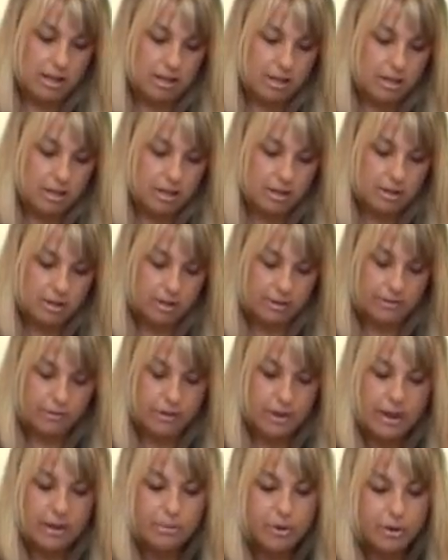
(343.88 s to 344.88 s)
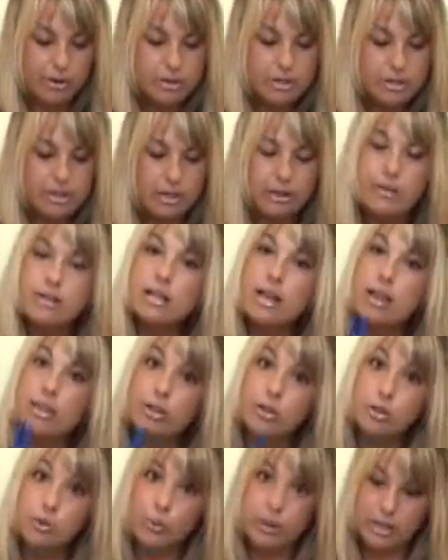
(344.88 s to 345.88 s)
the fine motor skills and
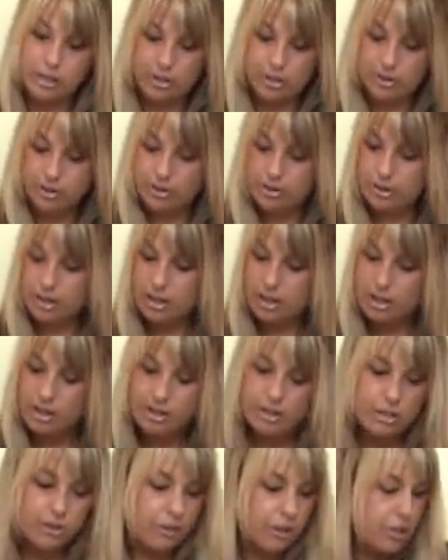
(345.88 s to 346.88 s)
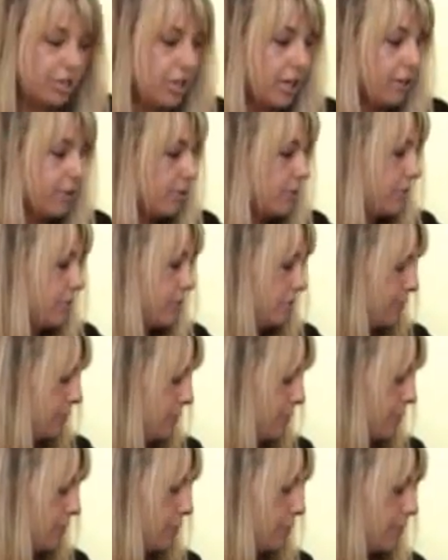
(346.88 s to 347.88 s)
the tweezers. So a general
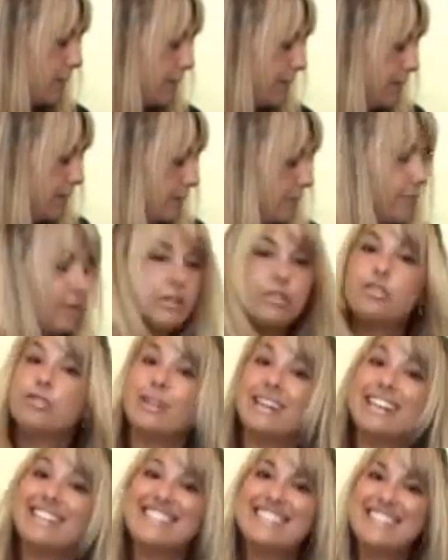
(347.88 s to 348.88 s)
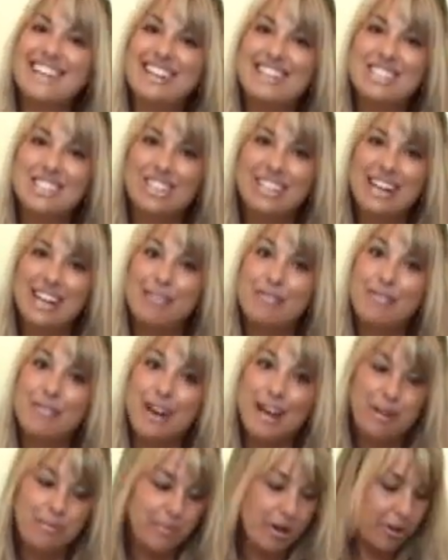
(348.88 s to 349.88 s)
overview of translation and
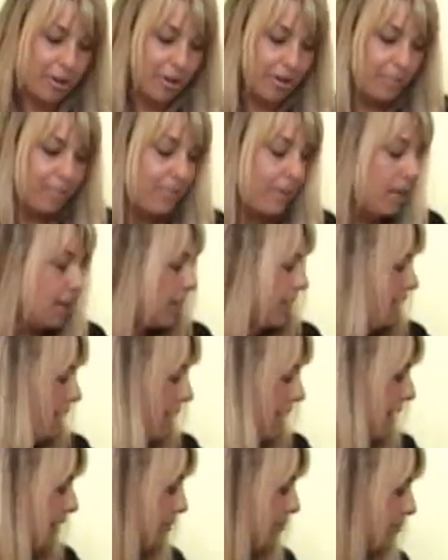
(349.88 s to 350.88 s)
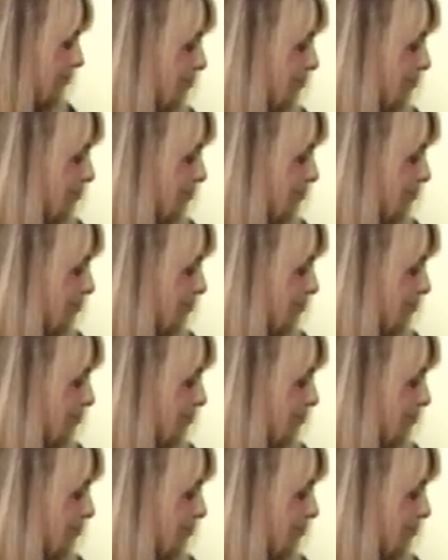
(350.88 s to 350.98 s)
fine motor. Now,